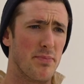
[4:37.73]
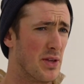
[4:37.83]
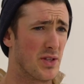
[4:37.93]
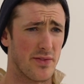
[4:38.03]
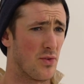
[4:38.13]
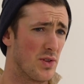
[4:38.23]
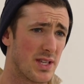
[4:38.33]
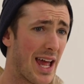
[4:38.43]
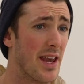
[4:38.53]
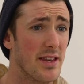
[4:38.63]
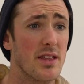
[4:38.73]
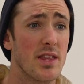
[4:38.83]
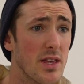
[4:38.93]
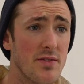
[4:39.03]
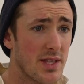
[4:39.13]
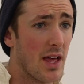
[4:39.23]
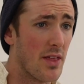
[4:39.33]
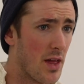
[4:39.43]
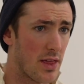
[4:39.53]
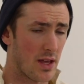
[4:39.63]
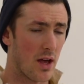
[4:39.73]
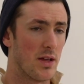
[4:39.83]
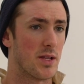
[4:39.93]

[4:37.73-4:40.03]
beautiful standard that you've set that I think